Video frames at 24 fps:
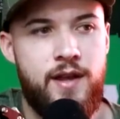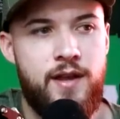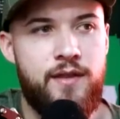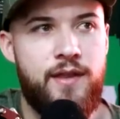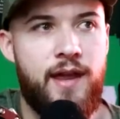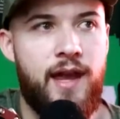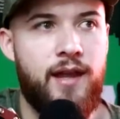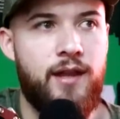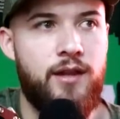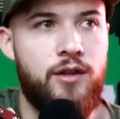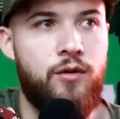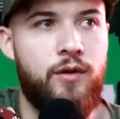
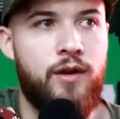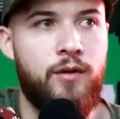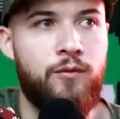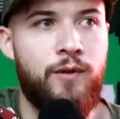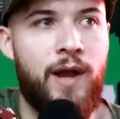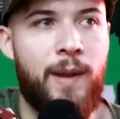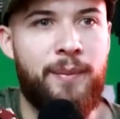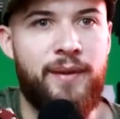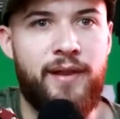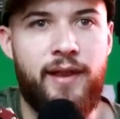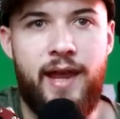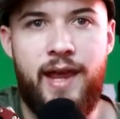that you could
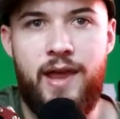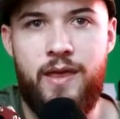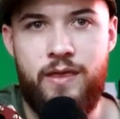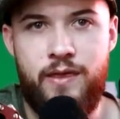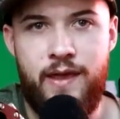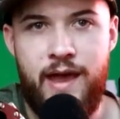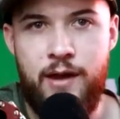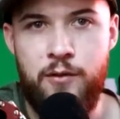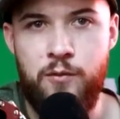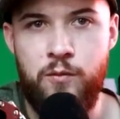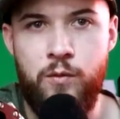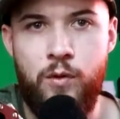replicate
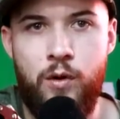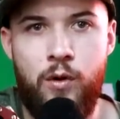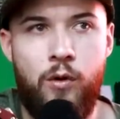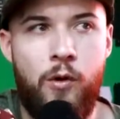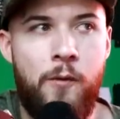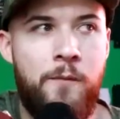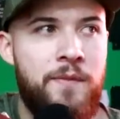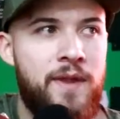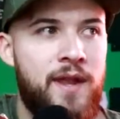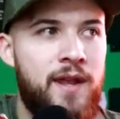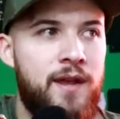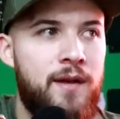that role.
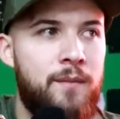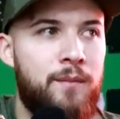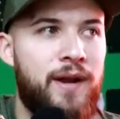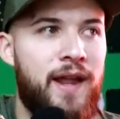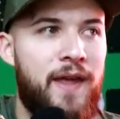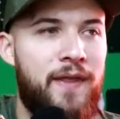But